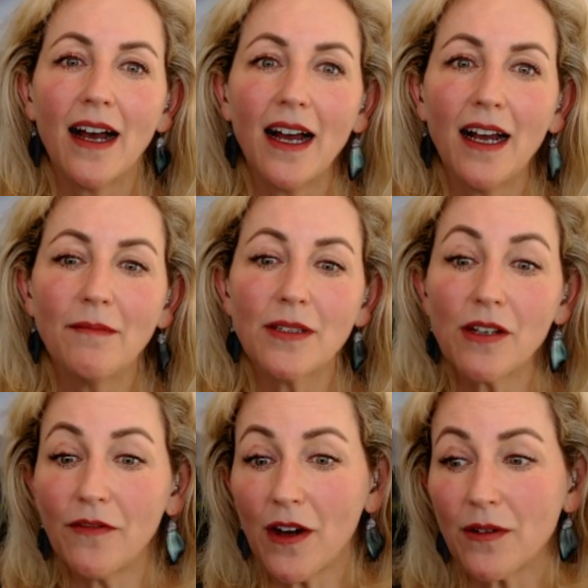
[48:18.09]

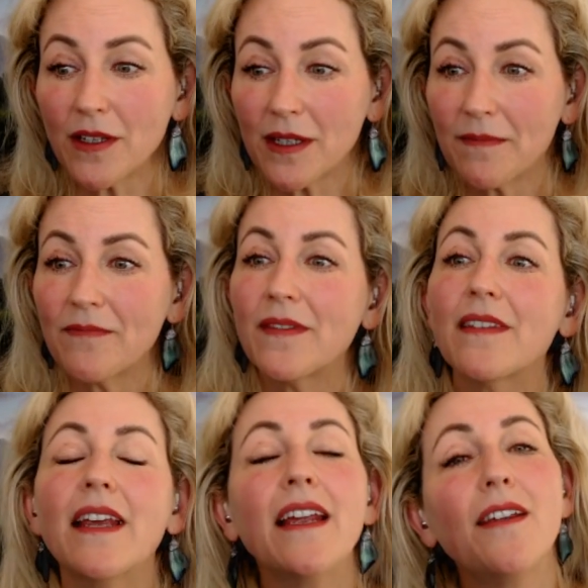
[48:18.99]
So folks,
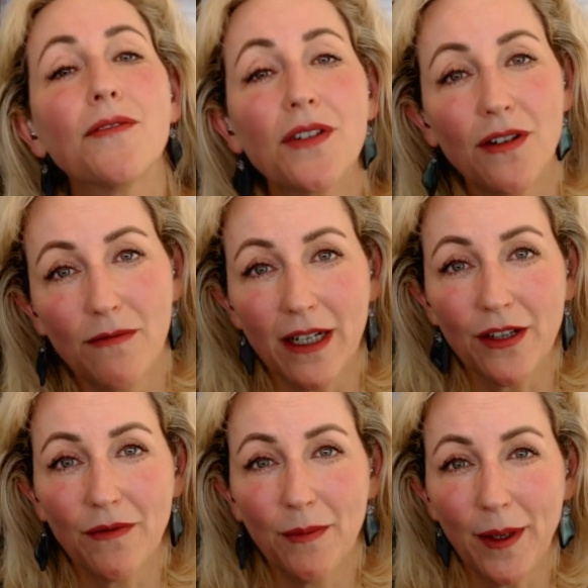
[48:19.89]
thank you so
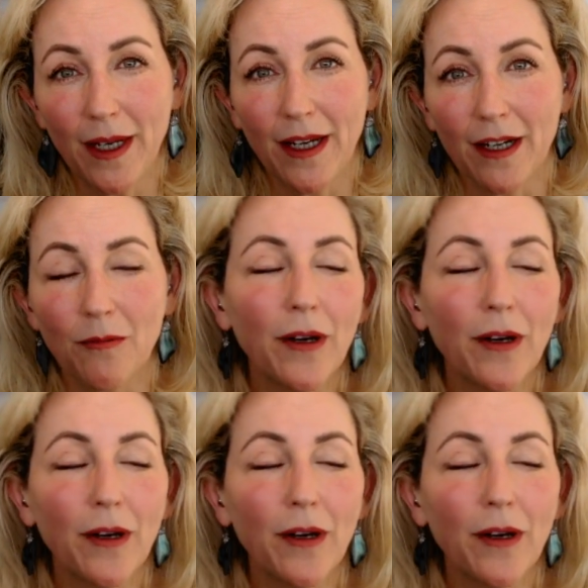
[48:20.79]
much for being here.